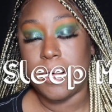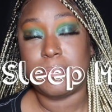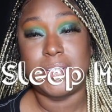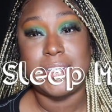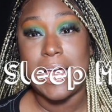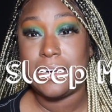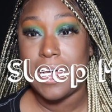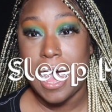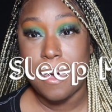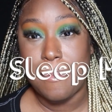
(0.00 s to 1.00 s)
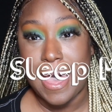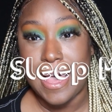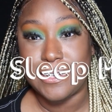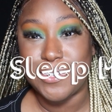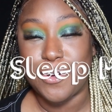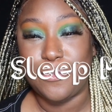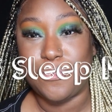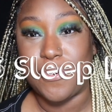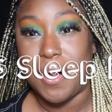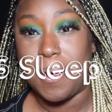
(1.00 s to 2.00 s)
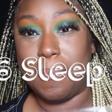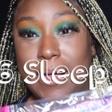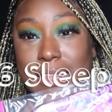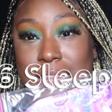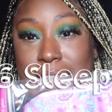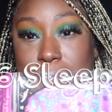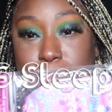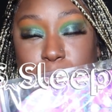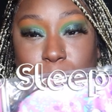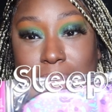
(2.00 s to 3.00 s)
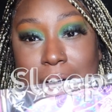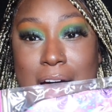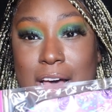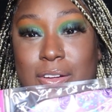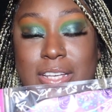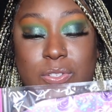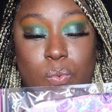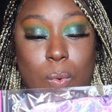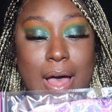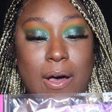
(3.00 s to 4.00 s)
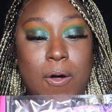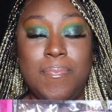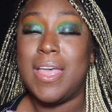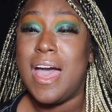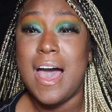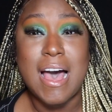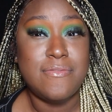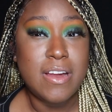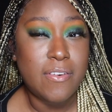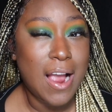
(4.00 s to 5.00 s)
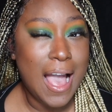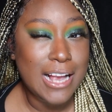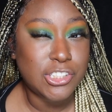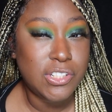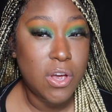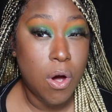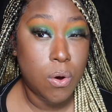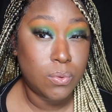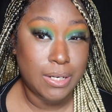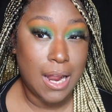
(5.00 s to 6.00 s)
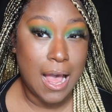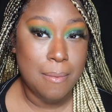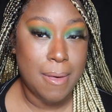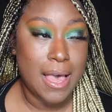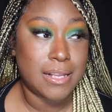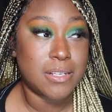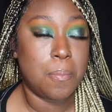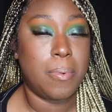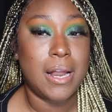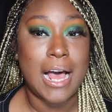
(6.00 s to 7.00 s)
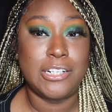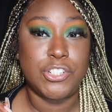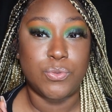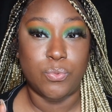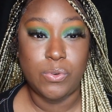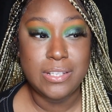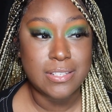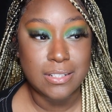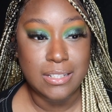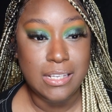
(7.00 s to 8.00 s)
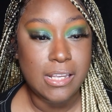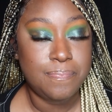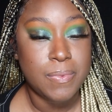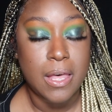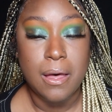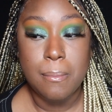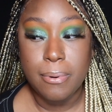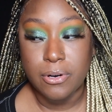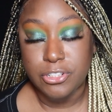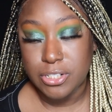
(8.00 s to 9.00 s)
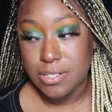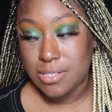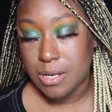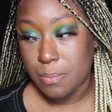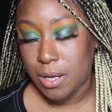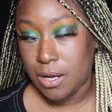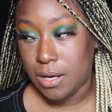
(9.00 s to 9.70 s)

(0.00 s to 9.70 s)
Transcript: satin eye mask from the beauty aisle as well. I've never actually owned an eye mask, but I just recently purchased some